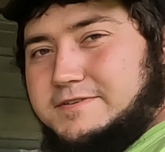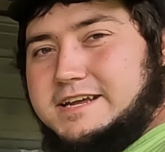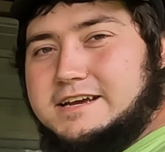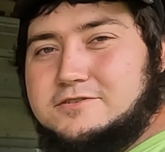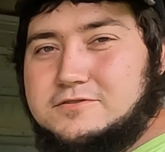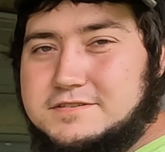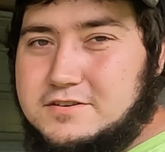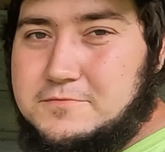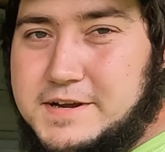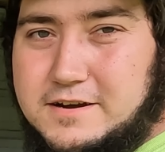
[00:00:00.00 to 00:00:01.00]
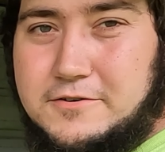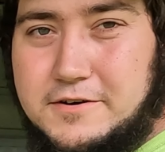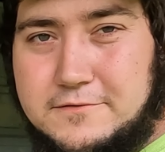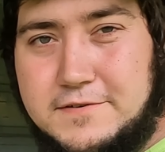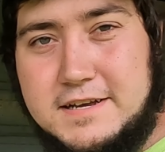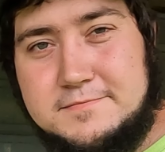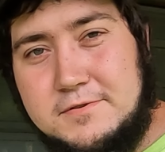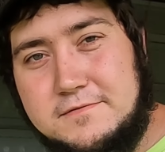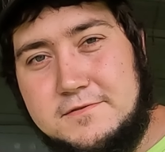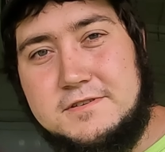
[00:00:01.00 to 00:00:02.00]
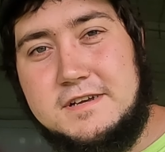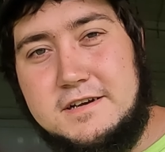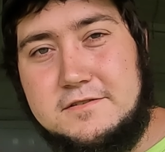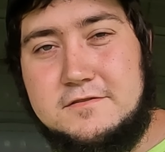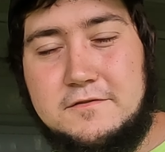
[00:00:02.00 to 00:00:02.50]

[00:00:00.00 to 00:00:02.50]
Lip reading: vehicle is going to be going on Facebook for sale.